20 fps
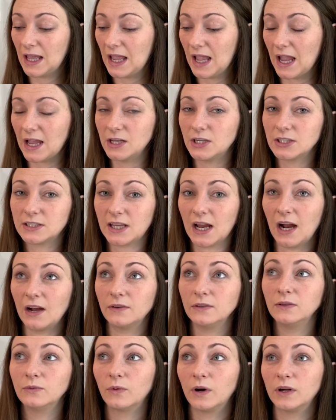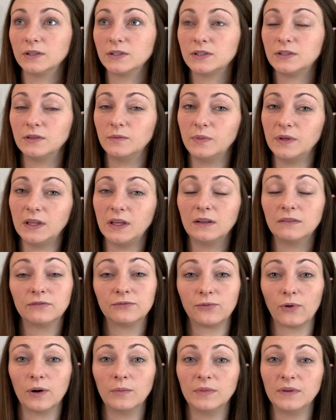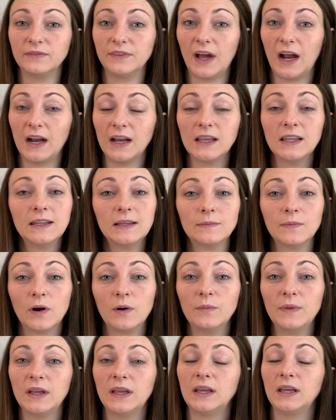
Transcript: and just how you want to be informed of that in the moment